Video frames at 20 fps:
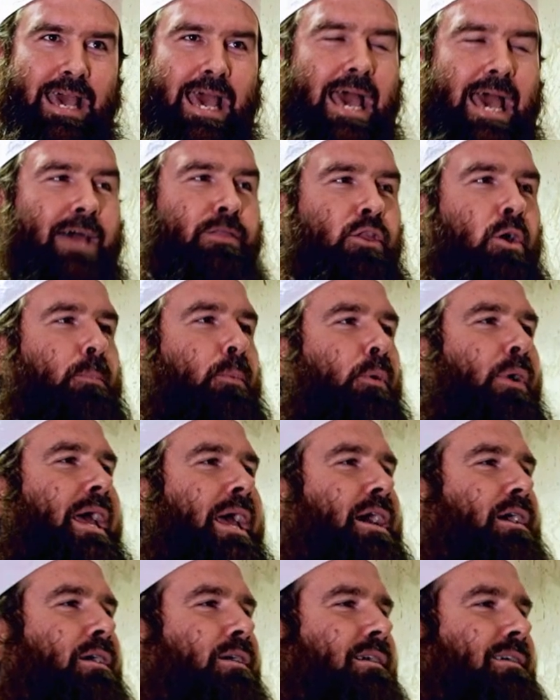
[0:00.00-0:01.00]
And the
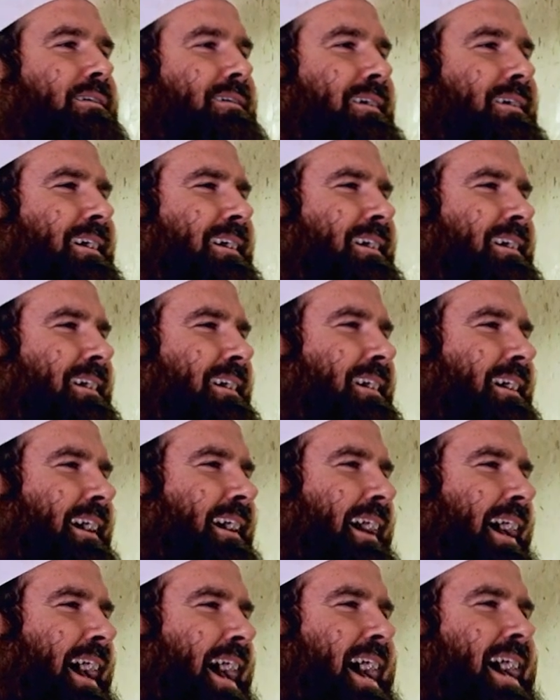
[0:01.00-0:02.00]
prayer
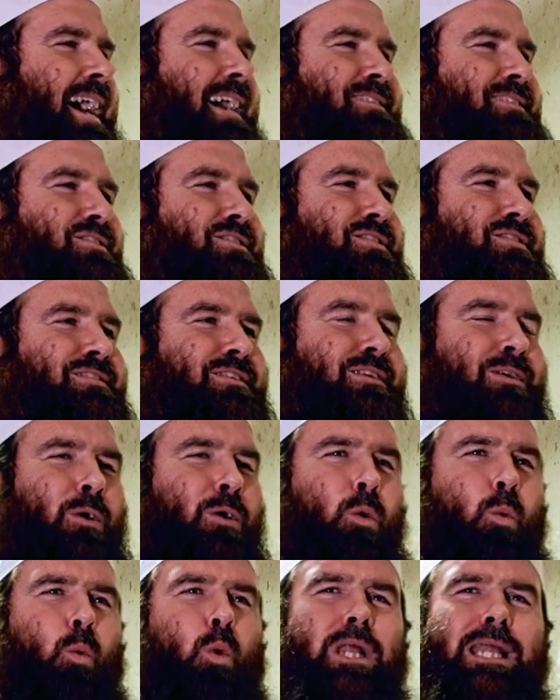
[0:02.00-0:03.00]
has
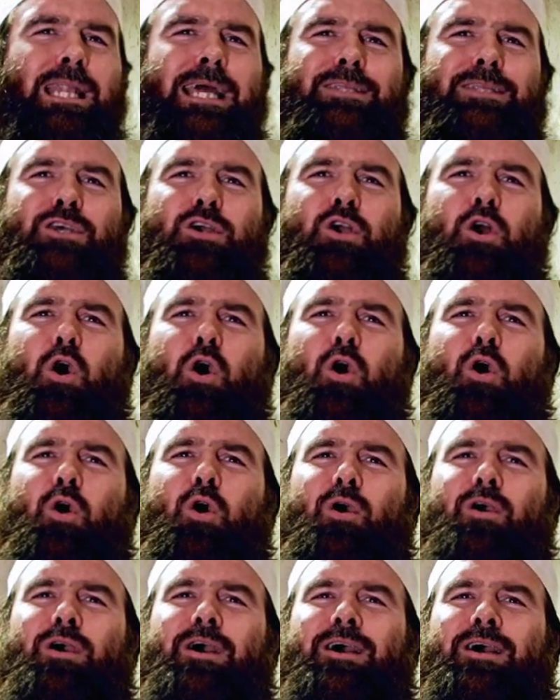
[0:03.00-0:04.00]
what I like to
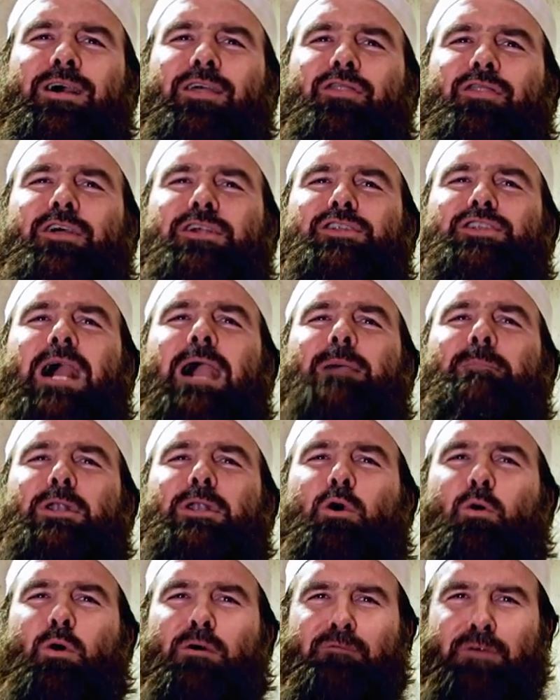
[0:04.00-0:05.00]
call the
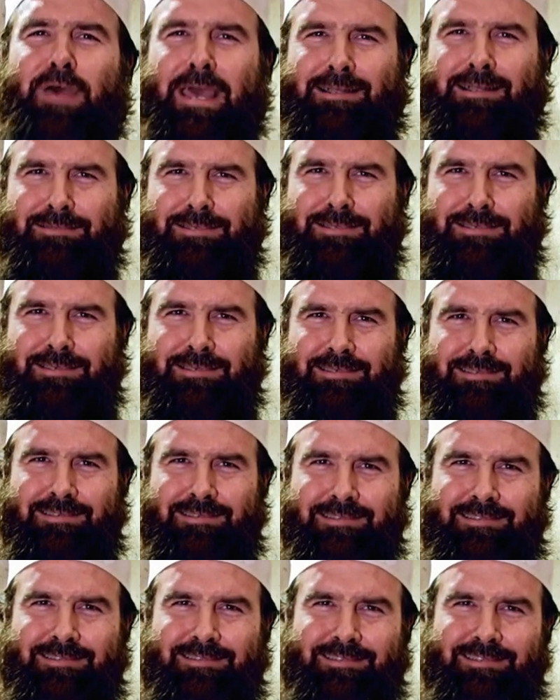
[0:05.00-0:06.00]
domino effect.
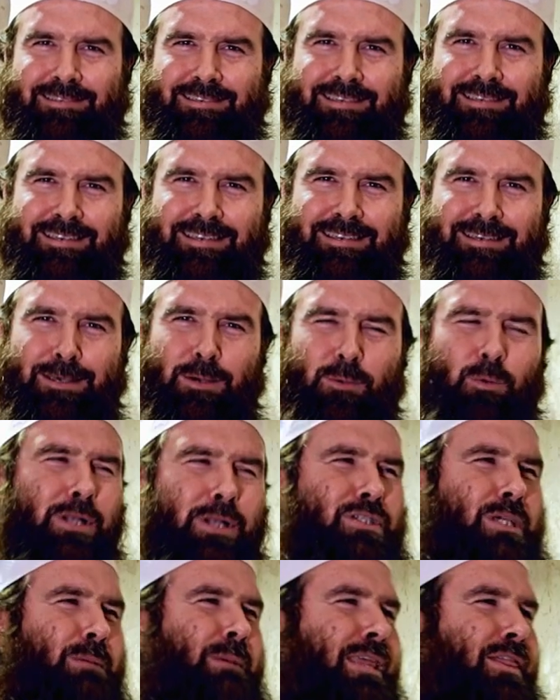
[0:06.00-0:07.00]
What
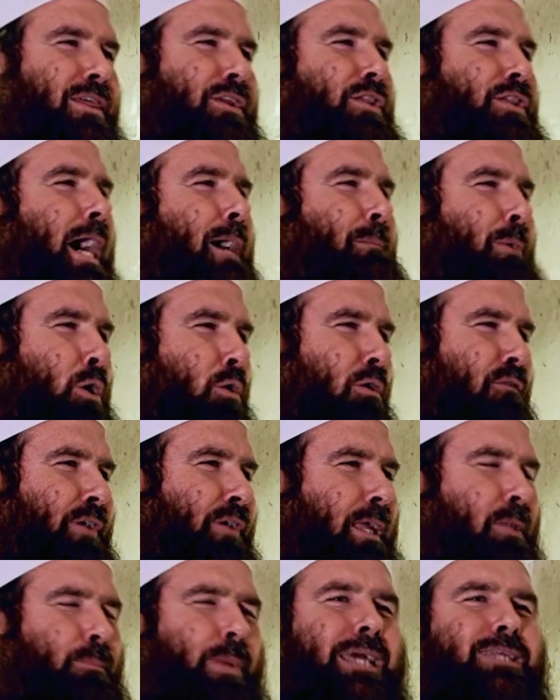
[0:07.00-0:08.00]
does it mean, the domino
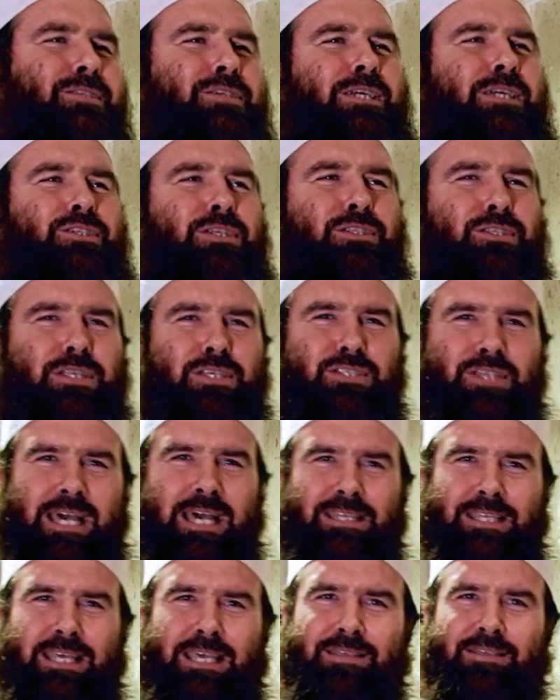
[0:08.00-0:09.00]
effect? Pay attention to this
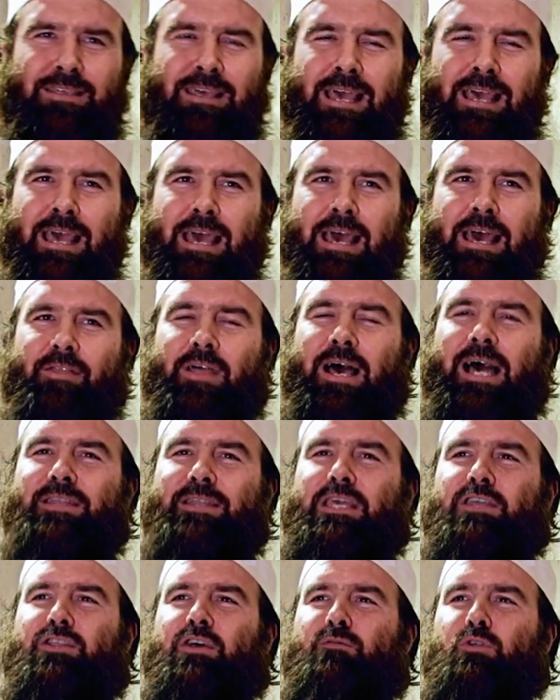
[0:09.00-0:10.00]
hadith. The
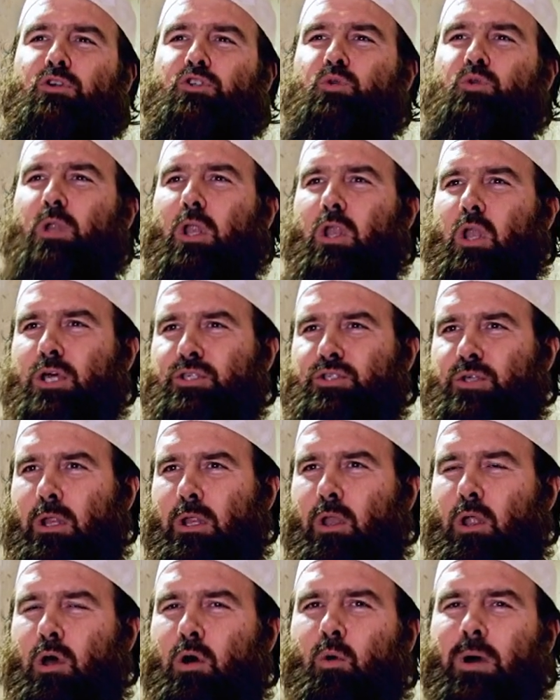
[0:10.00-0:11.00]
hadith of Rasulullah
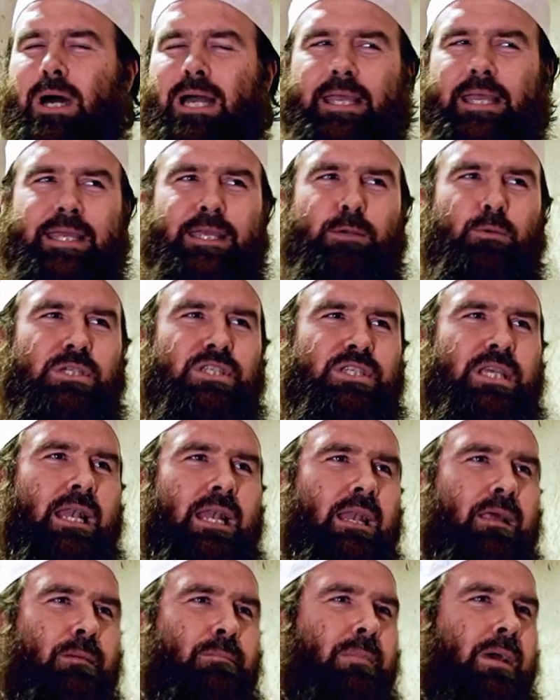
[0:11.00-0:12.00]
sallallahu alayhi
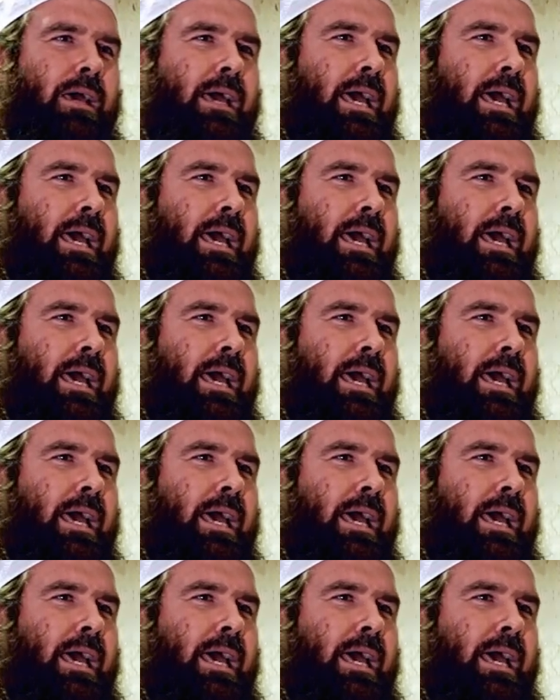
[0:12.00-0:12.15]
wasallam